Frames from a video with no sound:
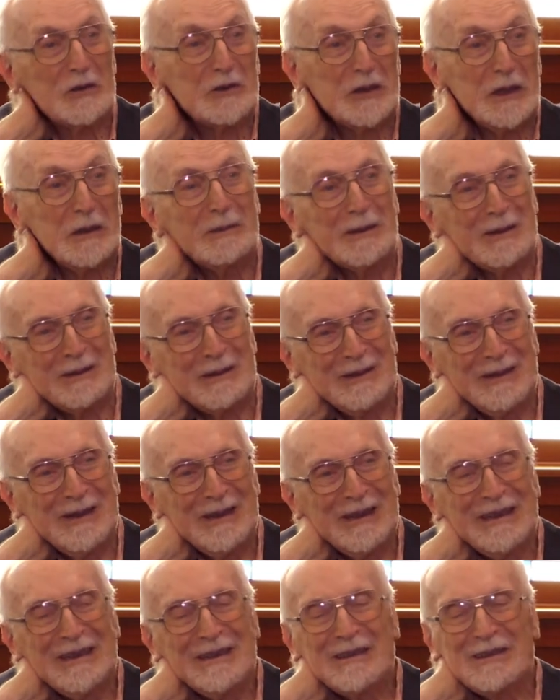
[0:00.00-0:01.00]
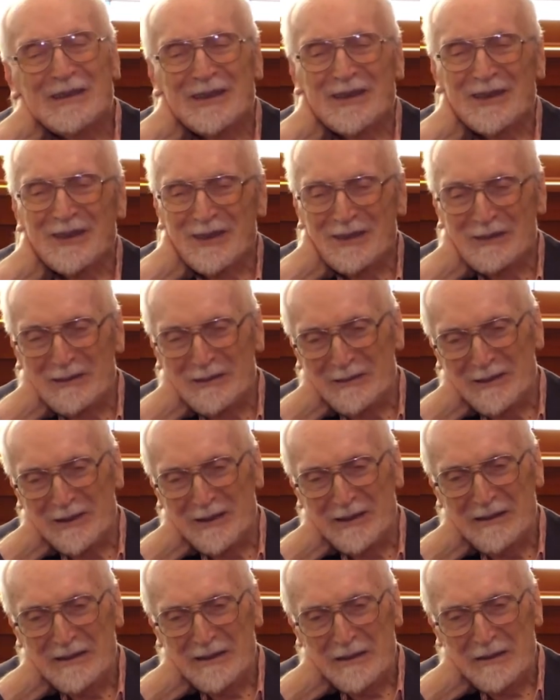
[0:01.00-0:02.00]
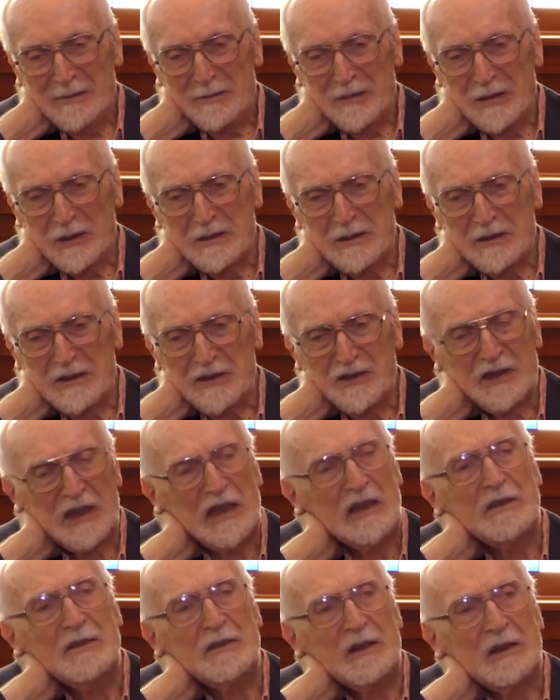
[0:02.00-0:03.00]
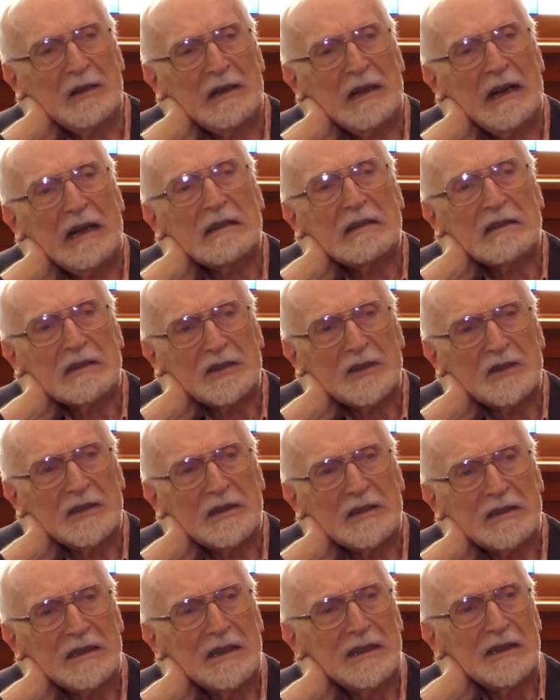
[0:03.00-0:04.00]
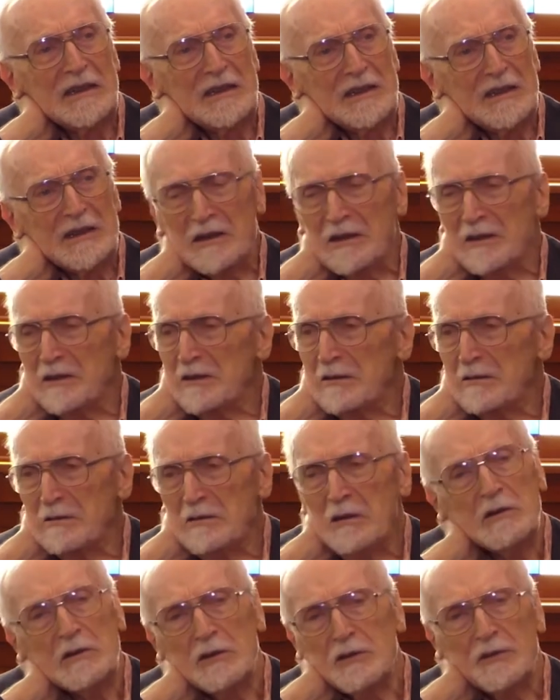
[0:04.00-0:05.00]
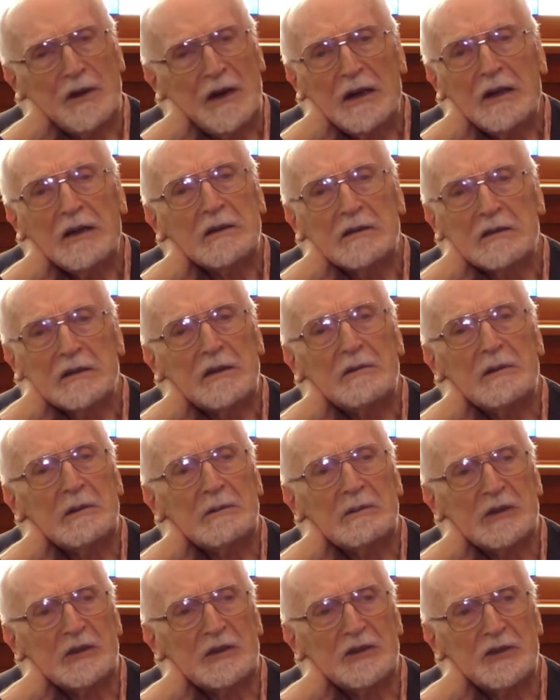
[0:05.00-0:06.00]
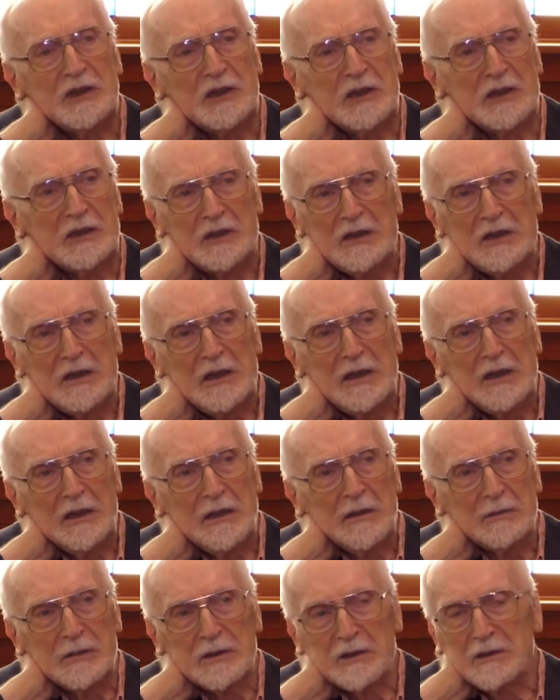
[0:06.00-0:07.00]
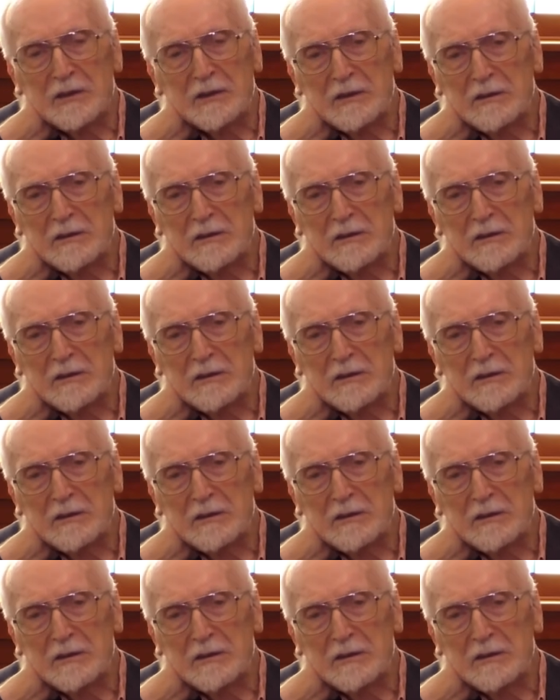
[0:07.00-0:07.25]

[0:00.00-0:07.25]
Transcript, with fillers: or typical. but it's getting very late, isn't it? no, it's fine. Everybody's here. But